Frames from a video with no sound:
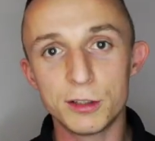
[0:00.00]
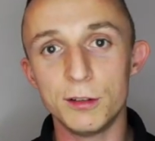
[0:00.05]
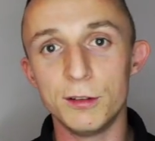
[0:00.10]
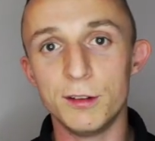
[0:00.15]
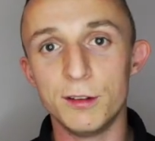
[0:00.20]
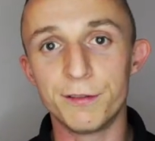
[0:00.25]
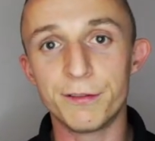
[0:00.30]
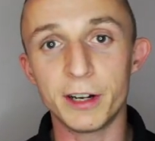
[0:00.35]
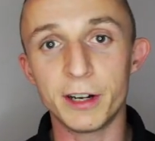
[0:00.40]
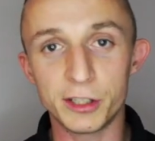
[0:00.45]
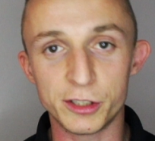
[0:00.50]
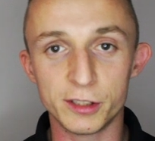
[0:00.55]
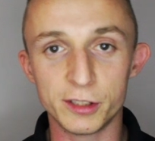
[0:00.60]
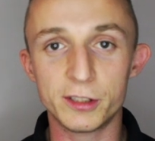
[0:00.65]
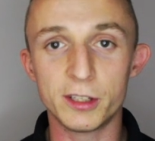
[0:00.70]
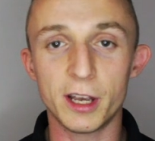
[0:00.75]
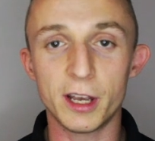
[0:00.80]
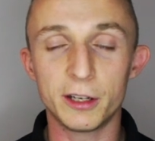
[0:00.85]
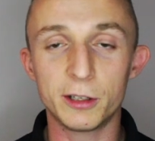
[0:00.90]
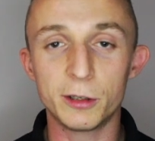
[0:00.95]
to the friction
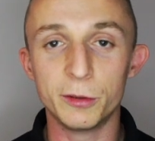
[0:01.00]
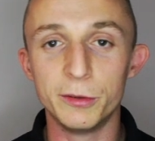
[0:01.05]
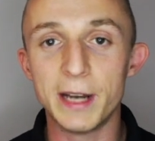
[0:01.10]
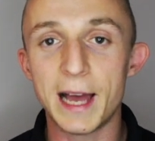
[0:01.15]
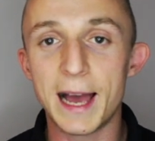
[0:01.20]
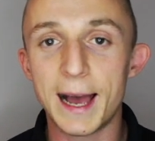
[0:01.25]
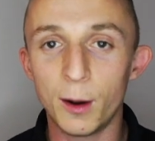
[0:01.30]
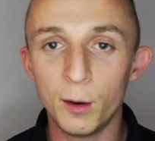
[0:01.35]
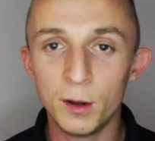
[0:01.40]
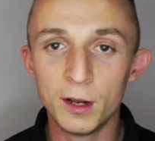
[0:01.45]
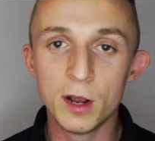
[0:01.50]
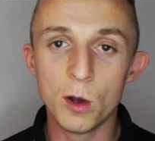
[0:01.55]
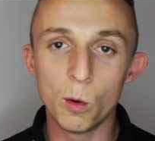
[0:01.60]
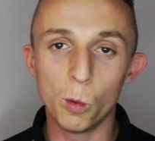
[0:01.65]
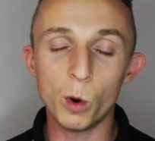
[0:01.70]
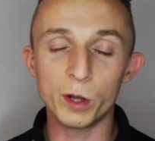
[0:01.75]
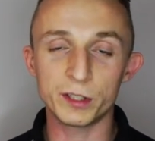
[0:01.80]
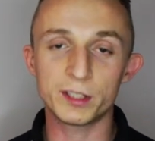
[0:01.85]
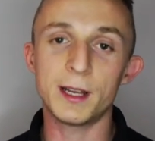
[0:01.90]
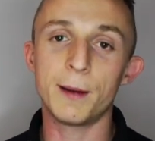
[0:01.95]
circle now,
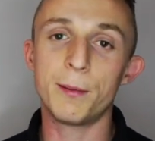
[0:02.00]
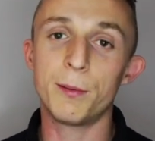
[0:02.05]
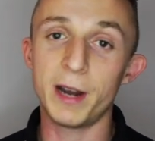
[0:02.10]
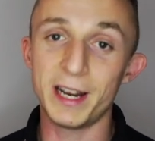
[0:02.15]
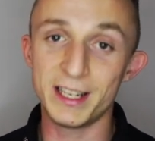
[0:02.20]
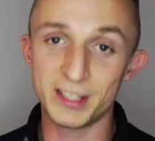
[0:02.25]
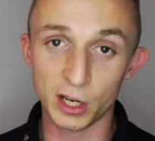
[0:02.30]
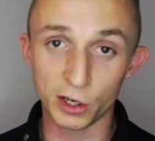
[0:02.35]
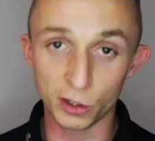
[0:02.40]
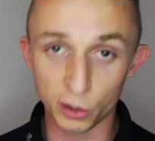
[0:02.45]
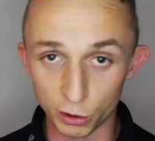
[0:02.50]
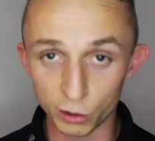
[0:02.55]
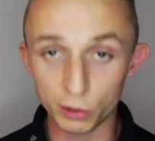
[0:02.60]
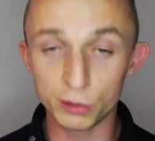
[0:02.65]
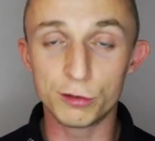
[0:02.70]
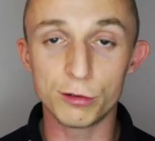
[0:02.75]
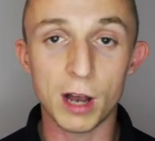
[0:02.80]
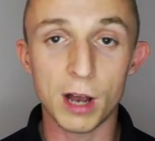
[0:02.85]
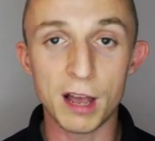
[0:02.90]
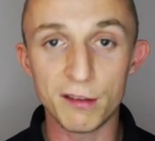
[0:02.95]
what separates a good
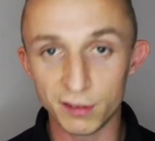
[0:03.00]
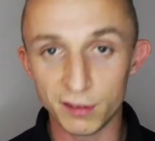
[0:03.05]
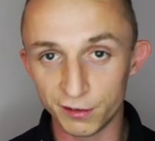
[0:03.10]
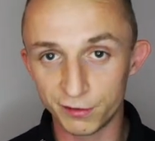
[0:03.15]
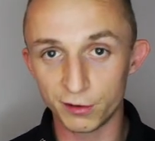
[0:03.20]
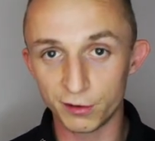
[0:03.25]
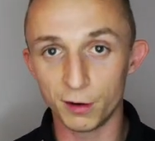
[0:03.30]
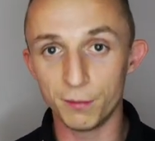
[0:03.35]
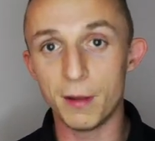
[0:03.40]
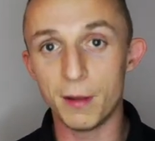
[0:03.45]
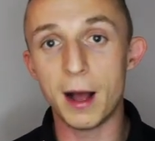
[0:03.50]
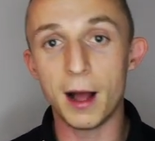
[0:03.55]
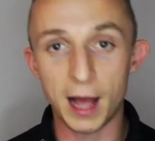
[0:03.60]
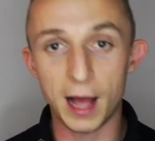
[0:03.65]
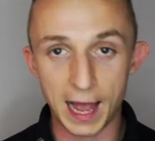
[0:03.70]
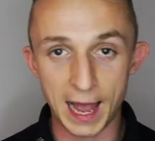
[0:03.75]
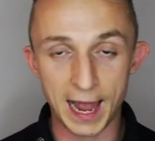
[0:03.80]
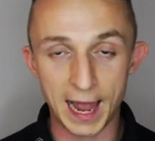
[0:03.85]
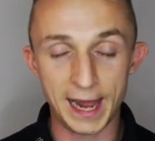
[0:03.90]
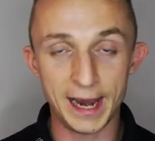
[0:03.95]
driver from
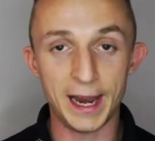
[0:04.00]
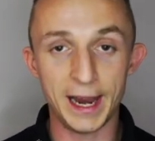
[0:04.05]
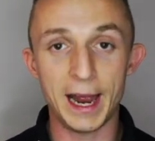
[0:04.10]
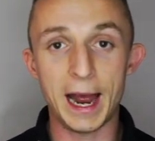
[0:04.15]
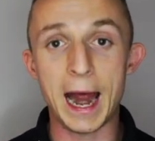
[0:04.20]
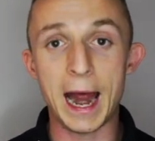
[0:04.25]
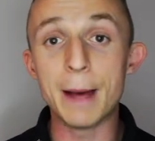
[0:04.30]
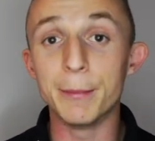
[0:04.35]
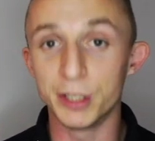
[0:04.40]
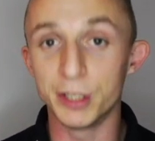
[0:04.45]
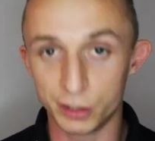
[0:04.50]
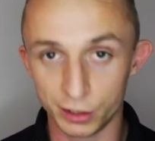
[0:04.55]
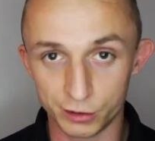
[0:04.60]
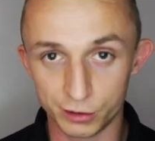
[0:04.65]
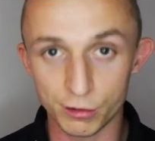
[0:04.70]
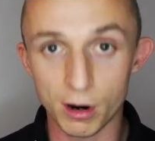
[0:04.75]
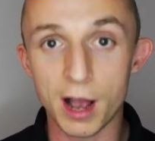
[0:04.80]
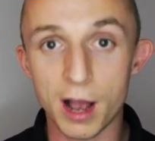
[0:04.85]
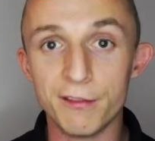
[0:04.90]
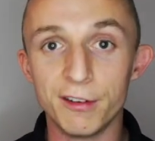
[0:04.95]
an amateur
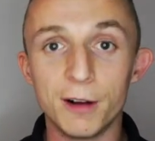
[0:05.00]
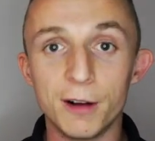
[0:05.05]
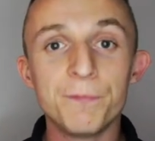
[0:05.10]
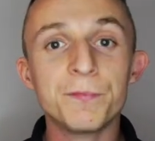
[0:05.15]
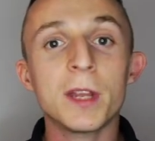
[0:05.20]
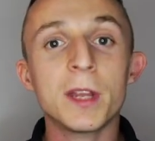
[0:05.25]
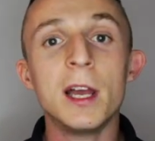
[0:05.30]
driver?